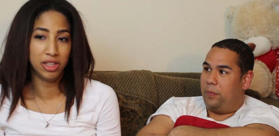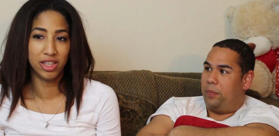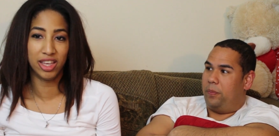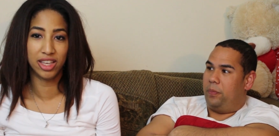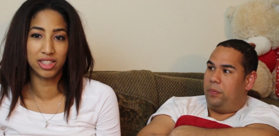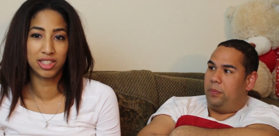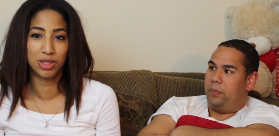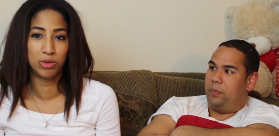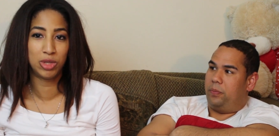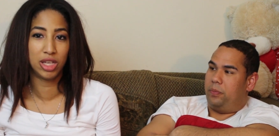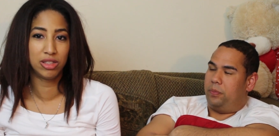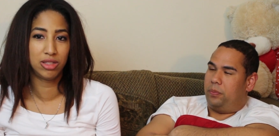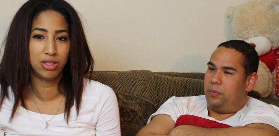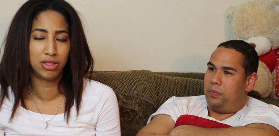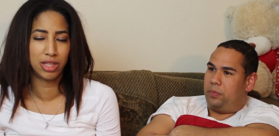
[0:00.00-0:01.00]
Speaker 1: Yeah,
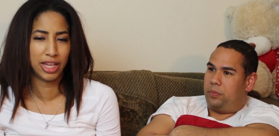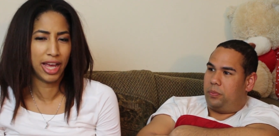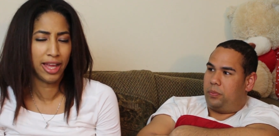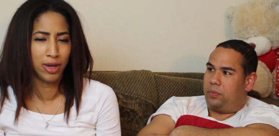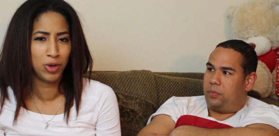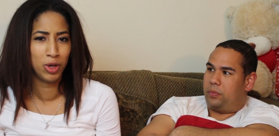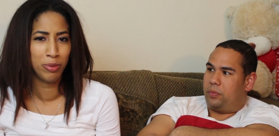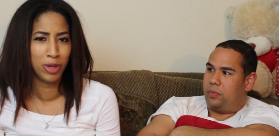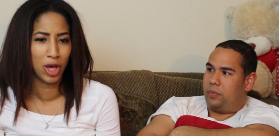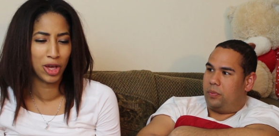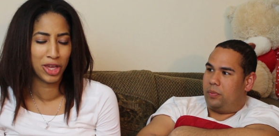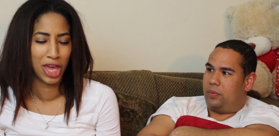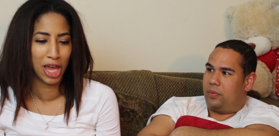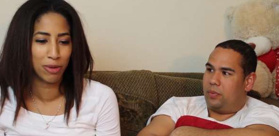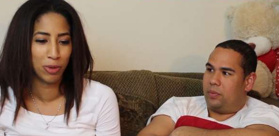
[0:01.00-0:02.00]
sometimes he's like, I don't want to be
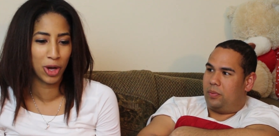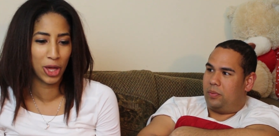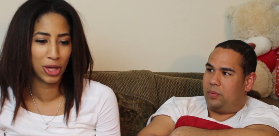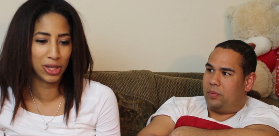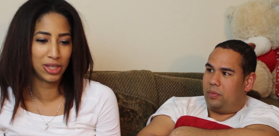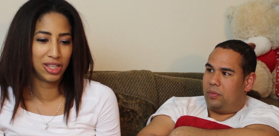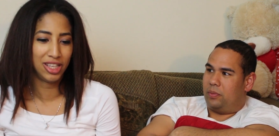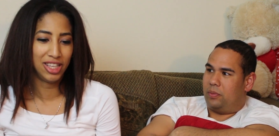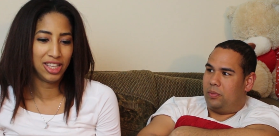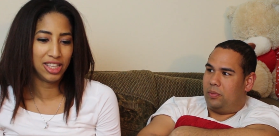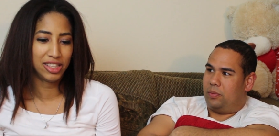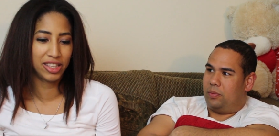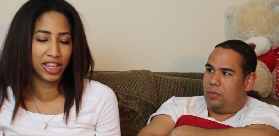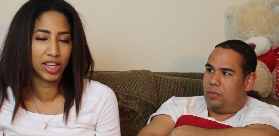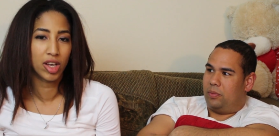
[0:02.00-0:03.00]
on camera.
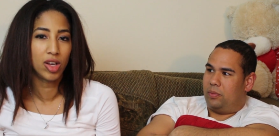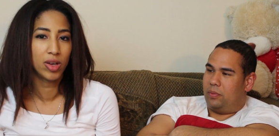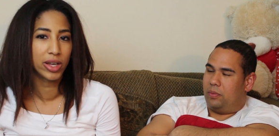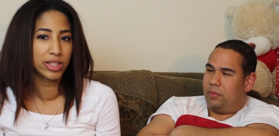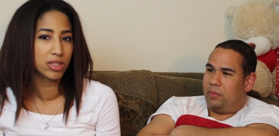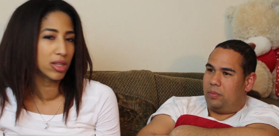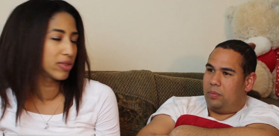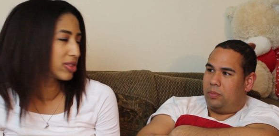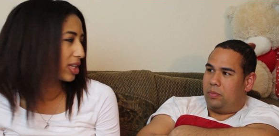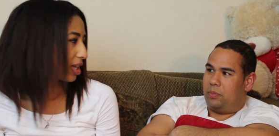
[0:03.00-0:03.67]
Like, oh, I still have